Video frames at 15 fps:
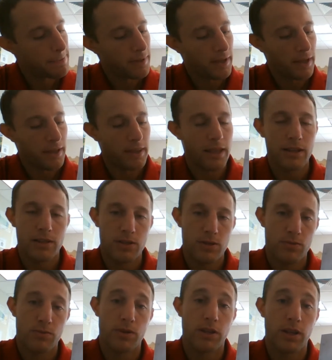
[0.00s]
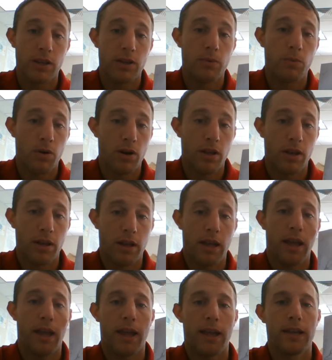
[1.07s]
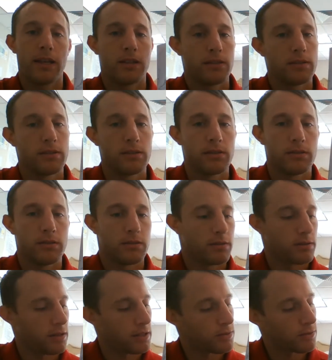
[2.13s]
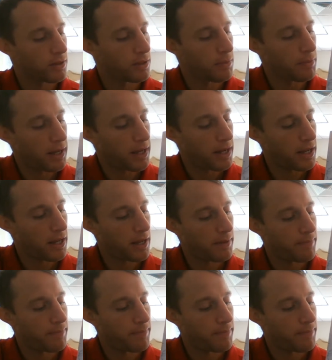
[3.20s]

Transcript: And now this is really 1a. That's a really bad a.